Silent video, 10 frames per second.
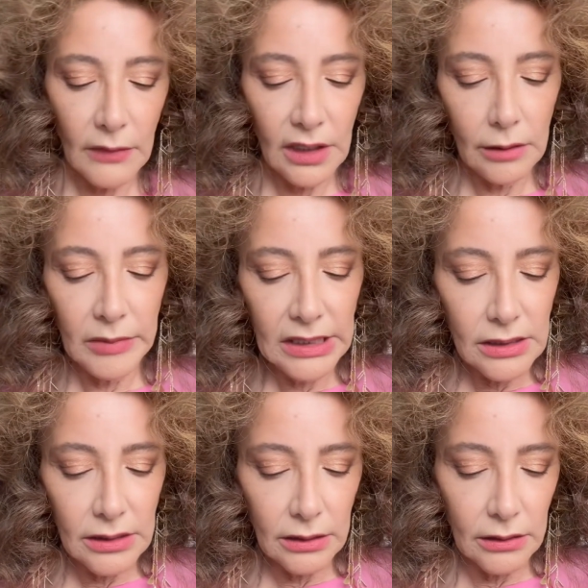
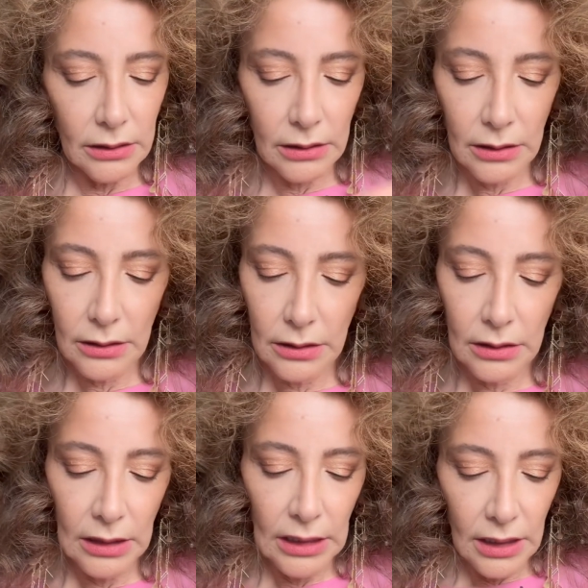amazing,
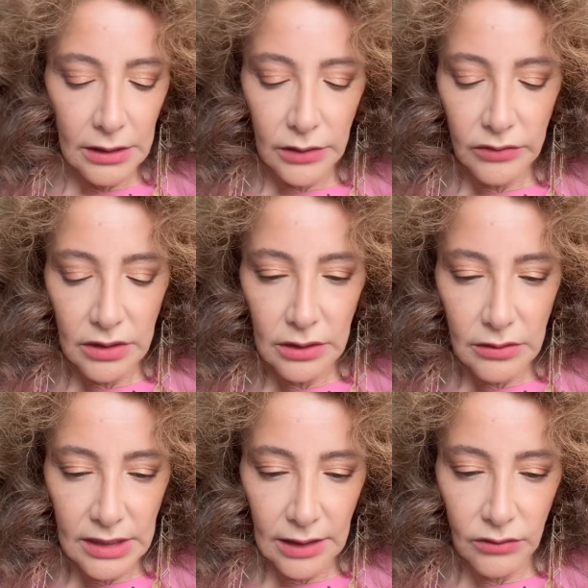I don't want to use
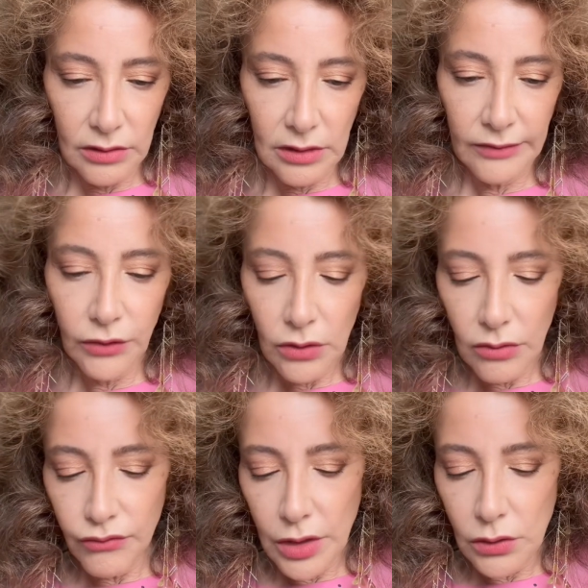that one. I've got a
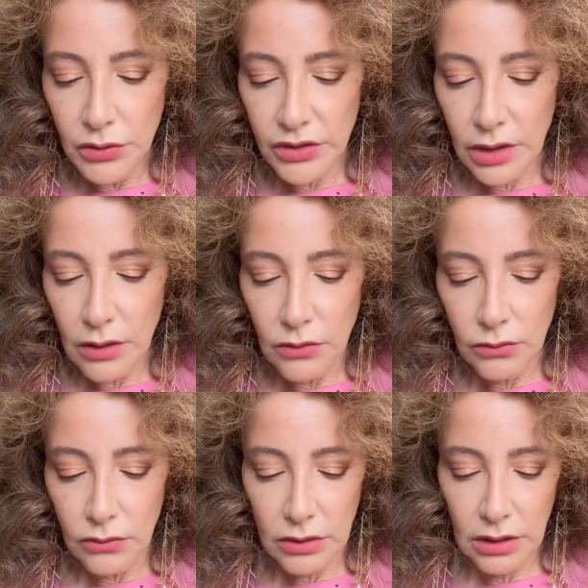rose gold.